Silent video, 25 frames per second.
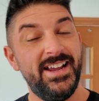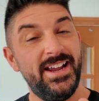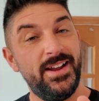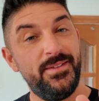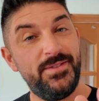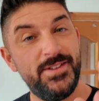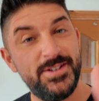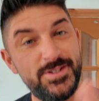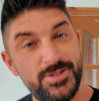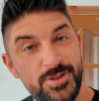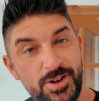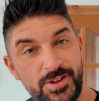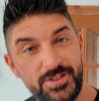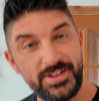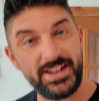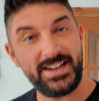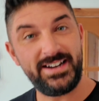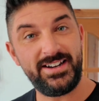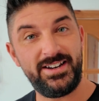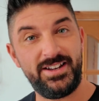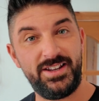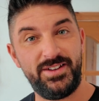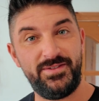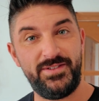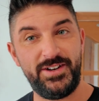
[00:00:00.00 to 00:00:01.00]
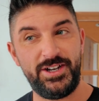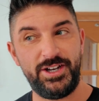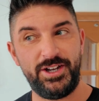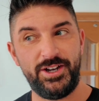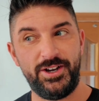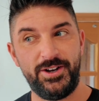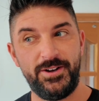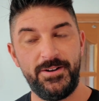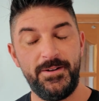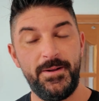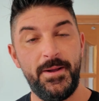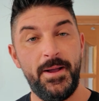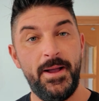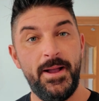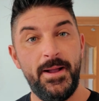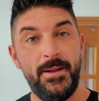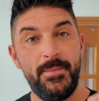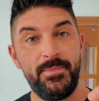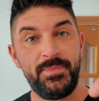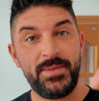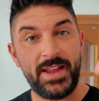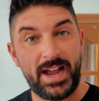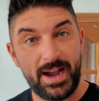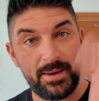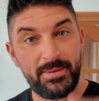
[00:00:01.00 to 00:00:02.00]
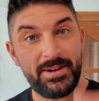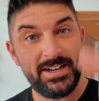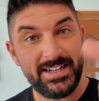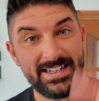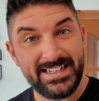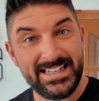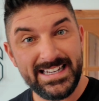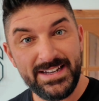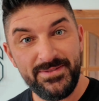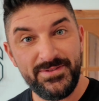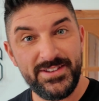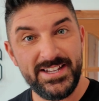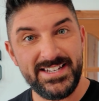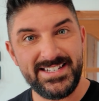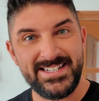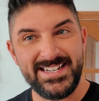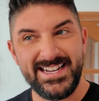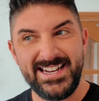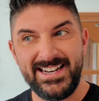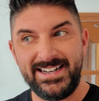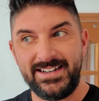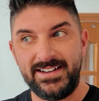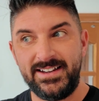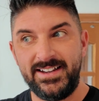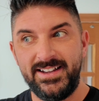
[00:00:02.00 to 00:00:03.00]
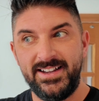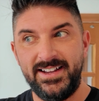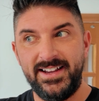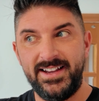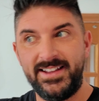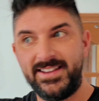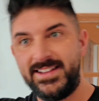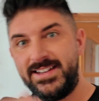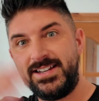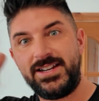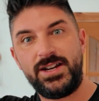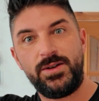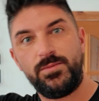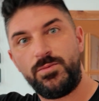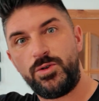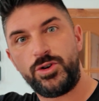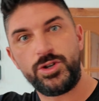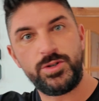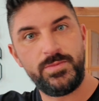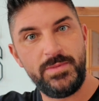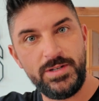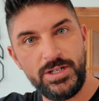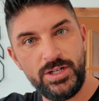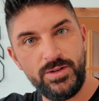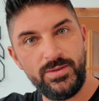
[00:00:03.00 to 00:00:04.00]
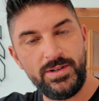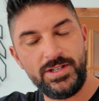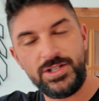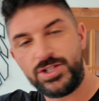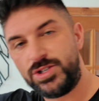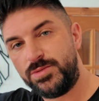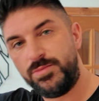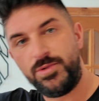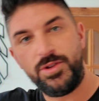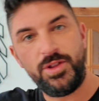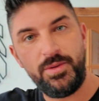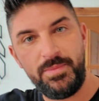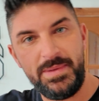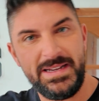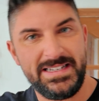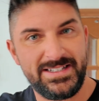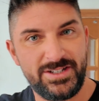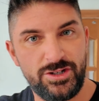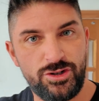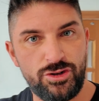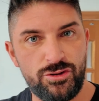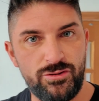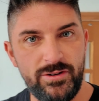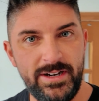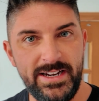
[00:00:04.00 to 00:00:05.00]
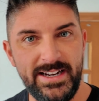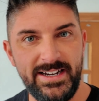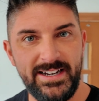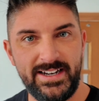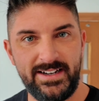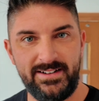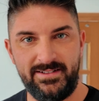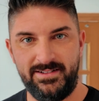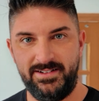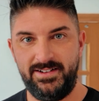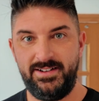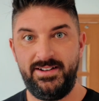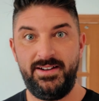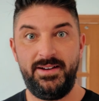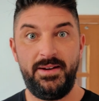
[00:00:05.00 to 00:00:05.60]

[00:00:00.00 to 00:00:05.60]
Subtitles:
If it's not the end of the video, I'm going to leave this in, and then you can watch me doing some other bits of training.